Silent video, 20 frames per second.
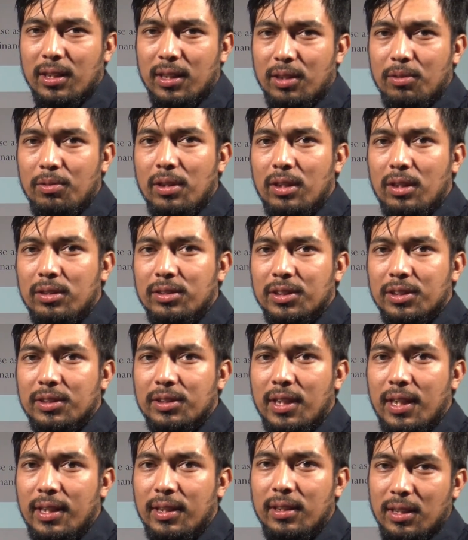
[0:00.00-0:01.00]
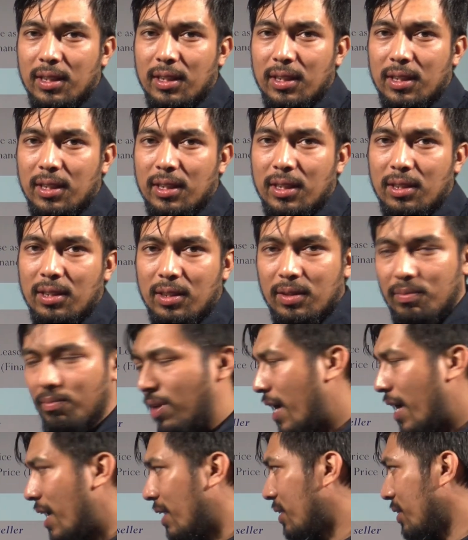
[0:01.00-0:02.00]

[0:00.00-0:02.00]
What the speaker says: You will understand at